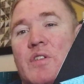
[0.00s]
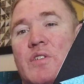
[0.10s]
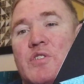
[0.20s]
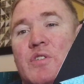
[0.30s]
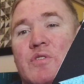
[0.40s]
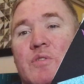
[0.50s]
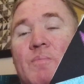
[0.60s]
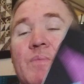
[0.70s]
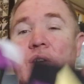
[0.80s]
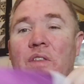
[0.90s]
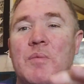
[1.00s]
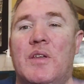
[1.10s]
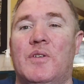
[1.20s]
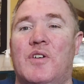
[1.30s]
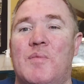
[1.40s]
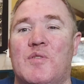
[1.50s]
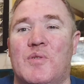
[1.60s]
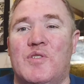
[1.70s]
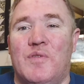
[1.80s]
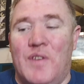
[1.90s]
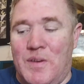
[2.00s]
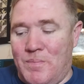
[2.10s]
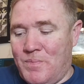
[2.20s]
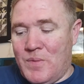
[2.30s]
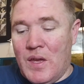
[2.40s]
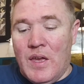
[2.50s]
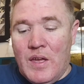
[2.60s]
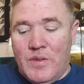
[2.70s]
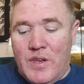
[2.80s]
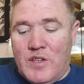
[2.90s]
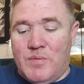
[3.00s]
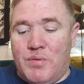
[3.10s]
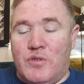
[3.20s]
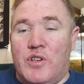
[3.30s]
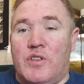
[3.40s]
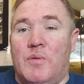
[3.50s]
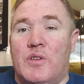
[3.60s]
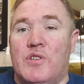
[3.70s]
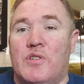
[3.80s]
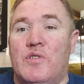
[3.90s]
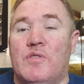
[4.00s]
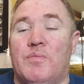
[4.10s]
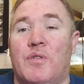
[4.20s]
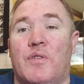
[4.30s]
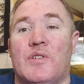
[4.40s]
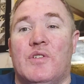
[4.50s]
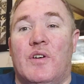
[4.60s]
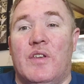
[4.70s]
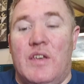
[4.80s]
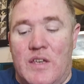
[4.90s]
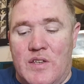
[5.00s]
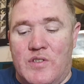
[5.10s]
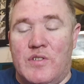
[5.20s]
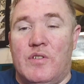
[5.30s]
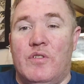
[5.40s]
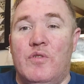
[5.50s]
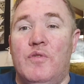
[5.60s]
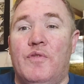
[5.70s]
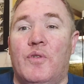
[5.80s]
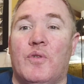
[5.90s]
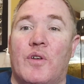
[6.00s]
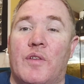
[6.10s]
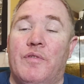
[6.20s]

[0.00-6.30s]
that I showed you. Let me know in the comments what you think. The next project I want to show you some progress on is Clue 4 of the